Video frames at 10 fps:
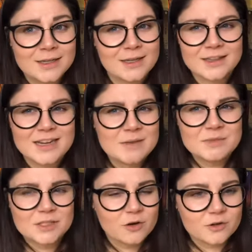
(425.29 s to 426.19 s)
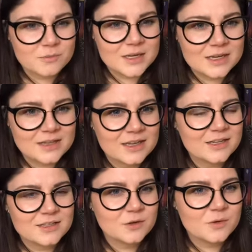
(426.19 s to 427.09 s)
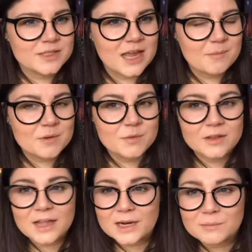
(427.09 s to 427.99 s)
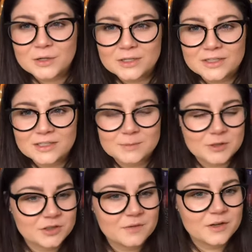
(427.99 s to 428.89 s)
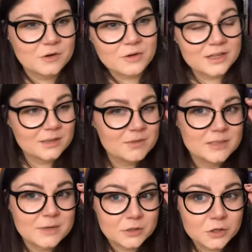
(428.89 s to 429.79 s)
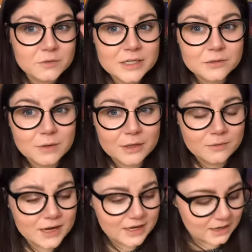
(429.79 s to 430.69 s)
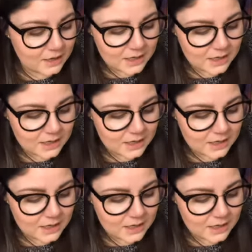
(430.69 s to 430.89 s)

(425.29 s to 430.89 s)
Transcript: Like the name stuck with me, and that doesn't always happen with a lot of books, especially if I don't get them into my Goodreads right away.